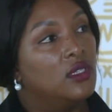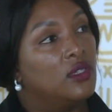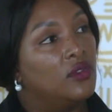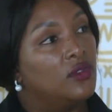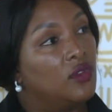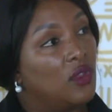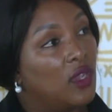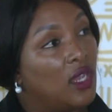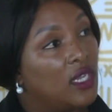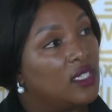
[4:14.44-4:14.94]

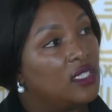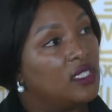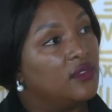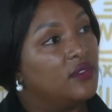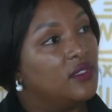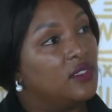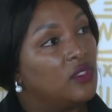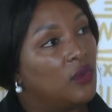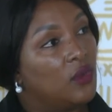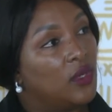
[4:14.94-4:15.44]
if you're
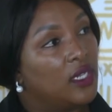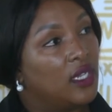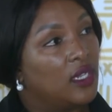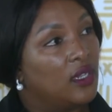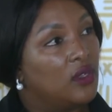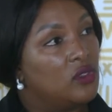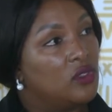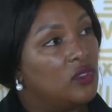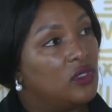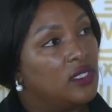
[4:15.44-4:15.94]
active and you're
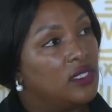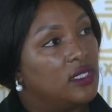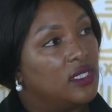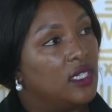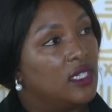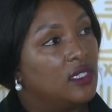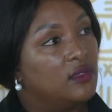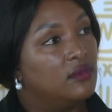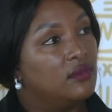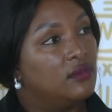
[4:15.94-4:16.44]
working out all the
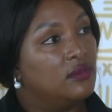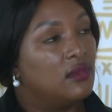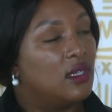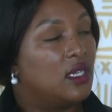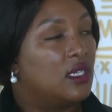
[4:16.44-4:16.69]
time